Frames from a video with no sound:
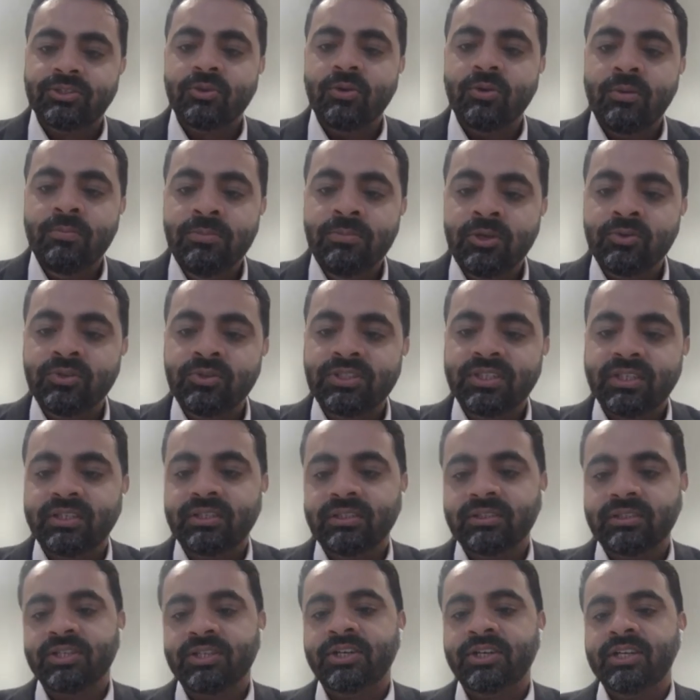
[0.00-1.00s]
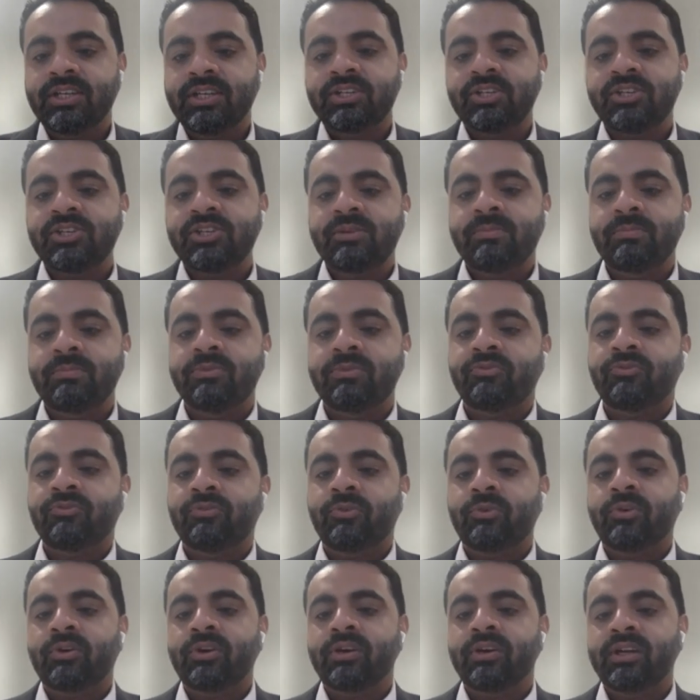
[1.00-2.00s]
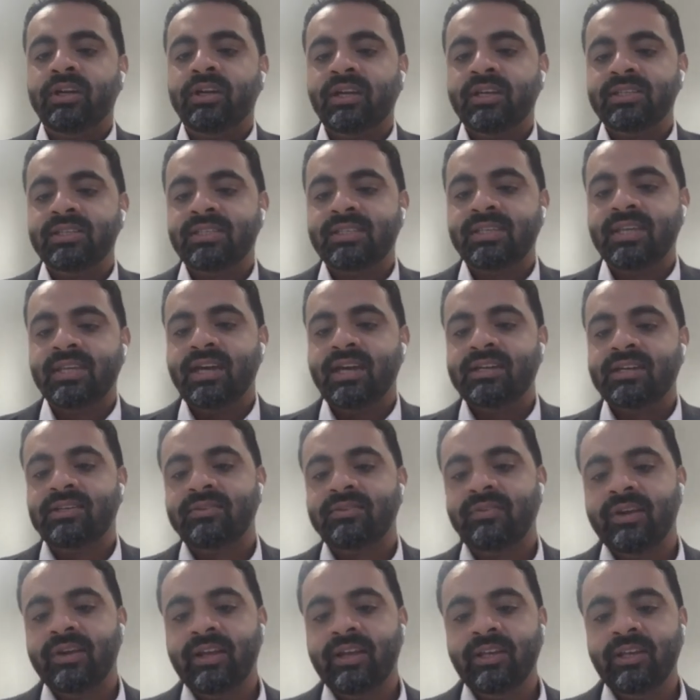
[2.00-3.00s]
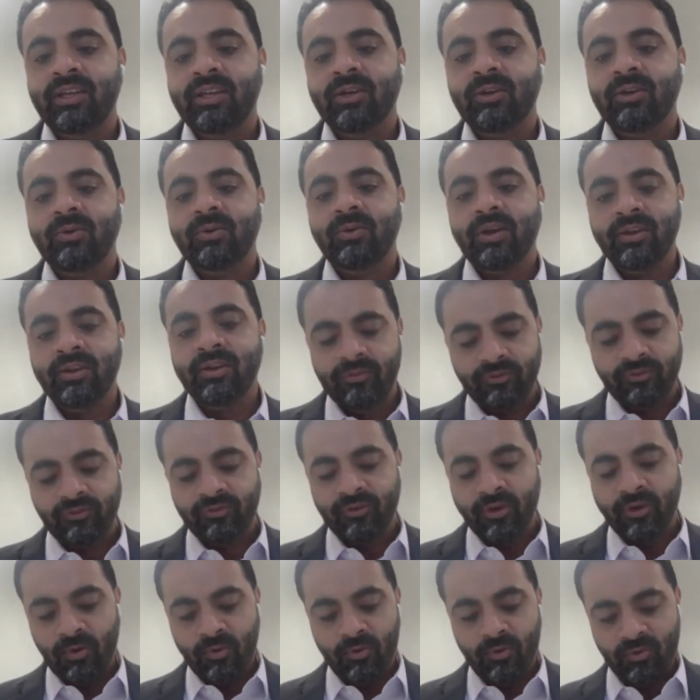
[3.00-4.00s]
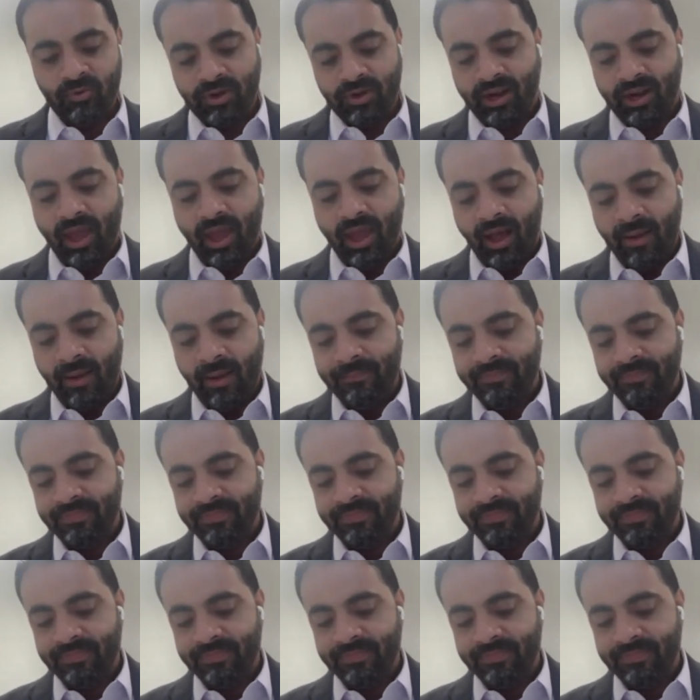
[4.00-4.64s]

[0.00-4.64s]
a musical tradition before cassette, radio, and phone. But